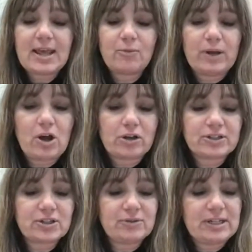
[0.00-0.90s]
We
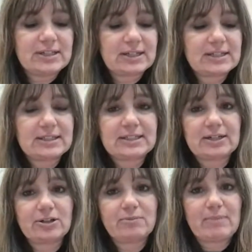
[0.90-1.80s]
also need to
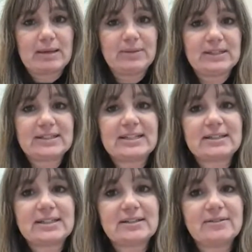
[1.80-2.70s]
consider maybe
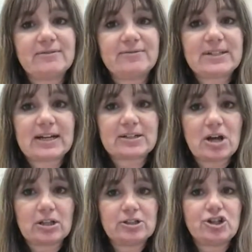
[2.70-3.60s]
assistive
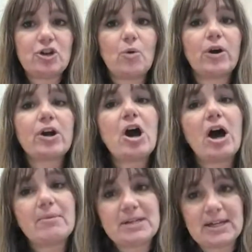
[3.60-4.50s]
technology or
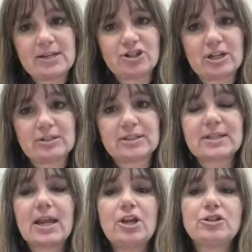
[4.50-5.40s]
accommodations.